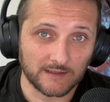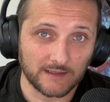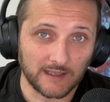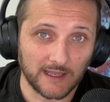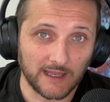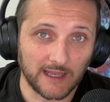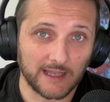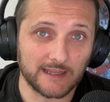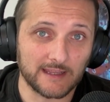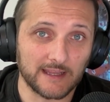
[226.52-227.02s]

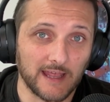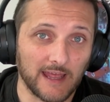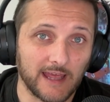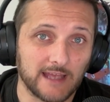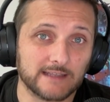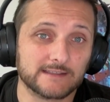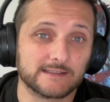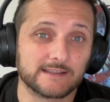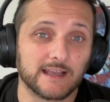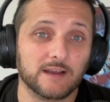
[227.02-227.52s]

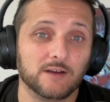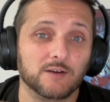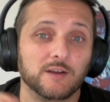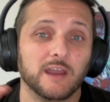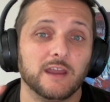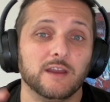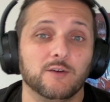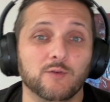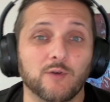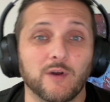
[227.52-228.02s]
and say,
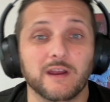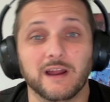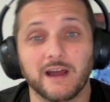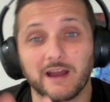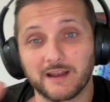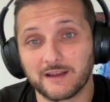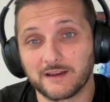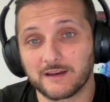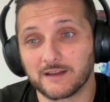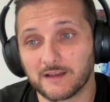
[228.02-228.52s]
okay, great,
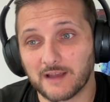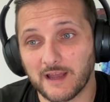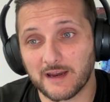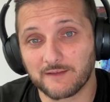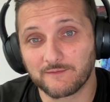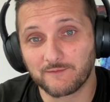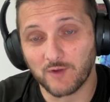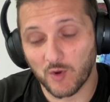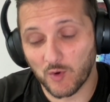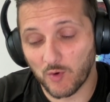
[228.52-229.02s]
I'm going to
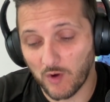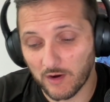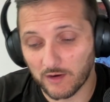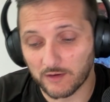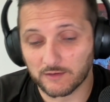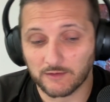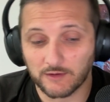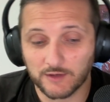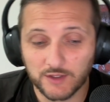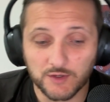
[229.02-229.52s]
kind of go
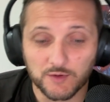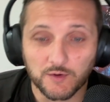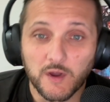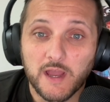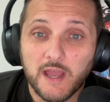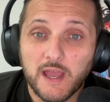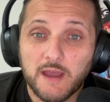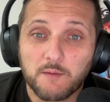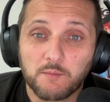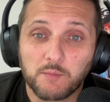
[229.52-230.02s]
harder on you.
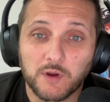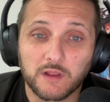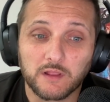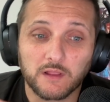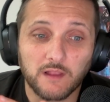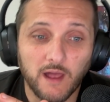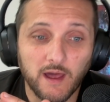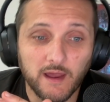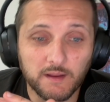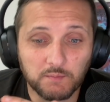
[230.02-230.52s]
But a
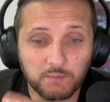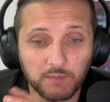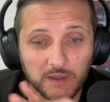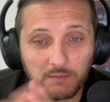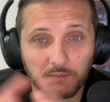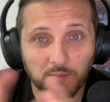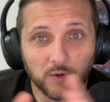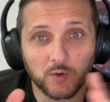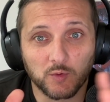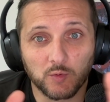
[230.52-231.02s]
lot of
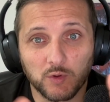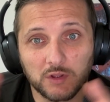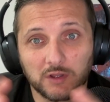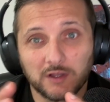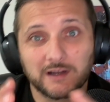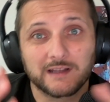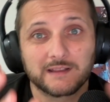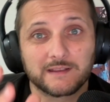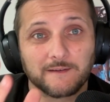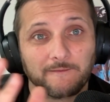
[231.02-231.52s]
people will
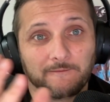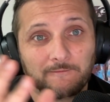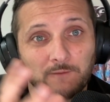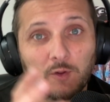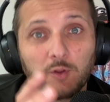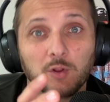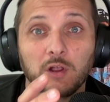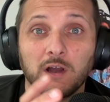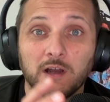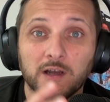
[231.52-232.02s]
look at the
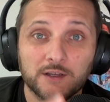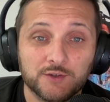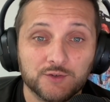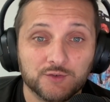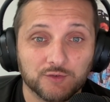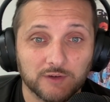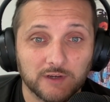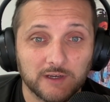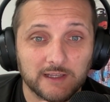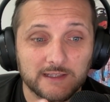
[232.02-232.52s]
full
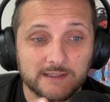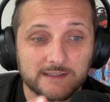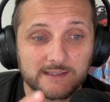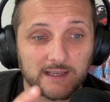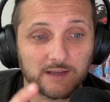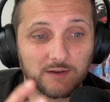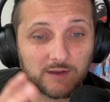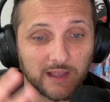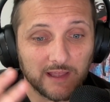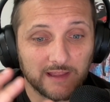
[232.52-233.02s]
100 and
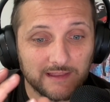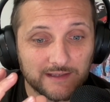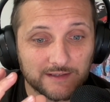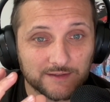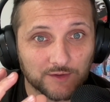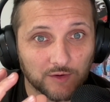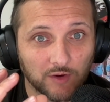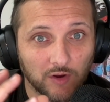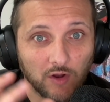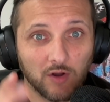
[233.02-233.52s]
say, okay,
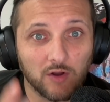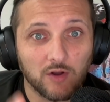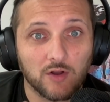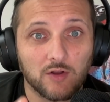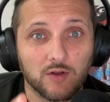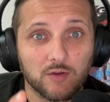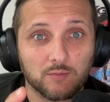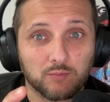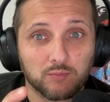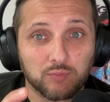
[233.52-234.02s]
these are
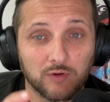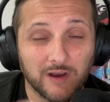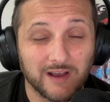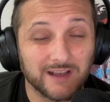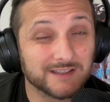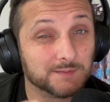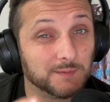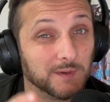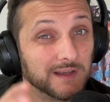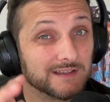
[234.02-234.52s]
all
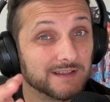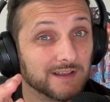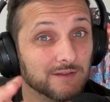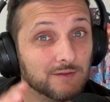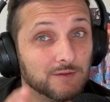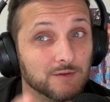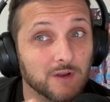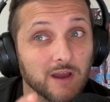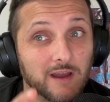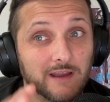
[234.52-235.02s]
prospects, and
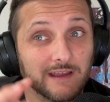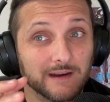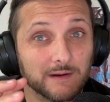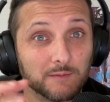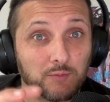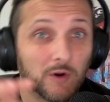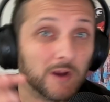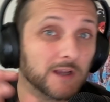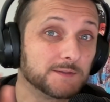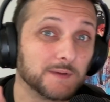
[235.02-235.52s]
they're not yet. A
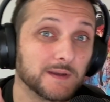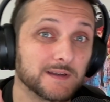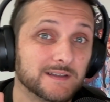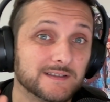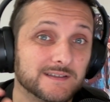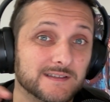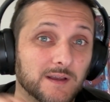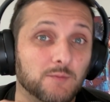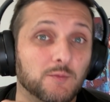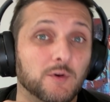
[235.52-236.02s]
prospect
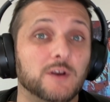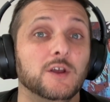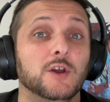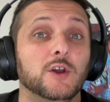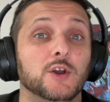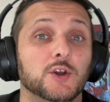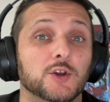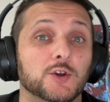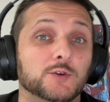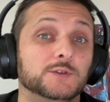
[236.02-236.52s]
is someone
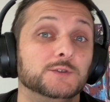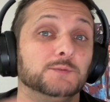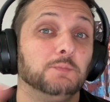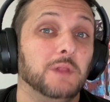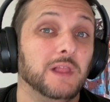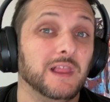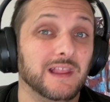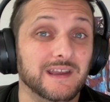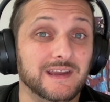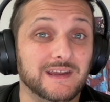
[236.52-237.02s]
who's
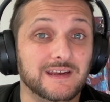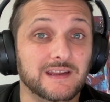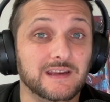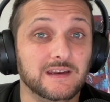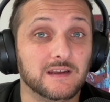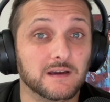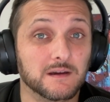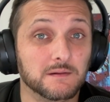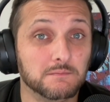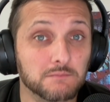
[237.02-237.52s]

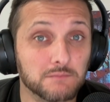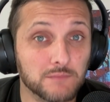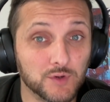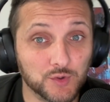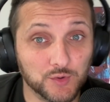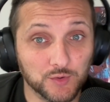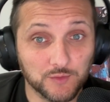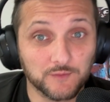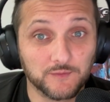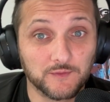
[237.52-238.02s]
planning a
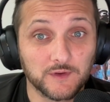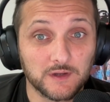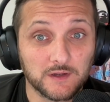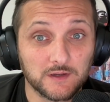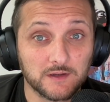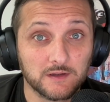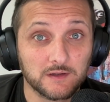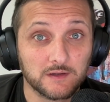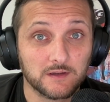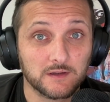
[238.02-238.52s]
move,
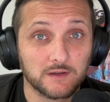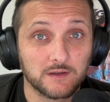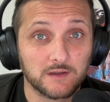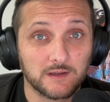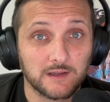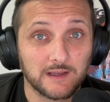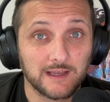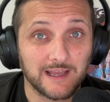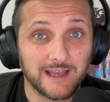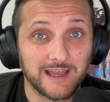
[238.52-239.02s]

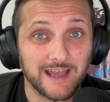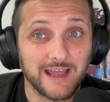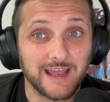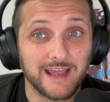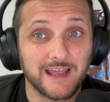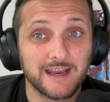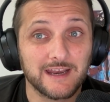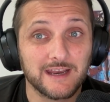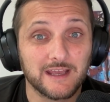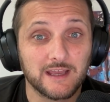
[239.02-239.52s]

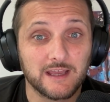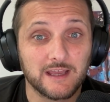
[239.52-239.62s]
and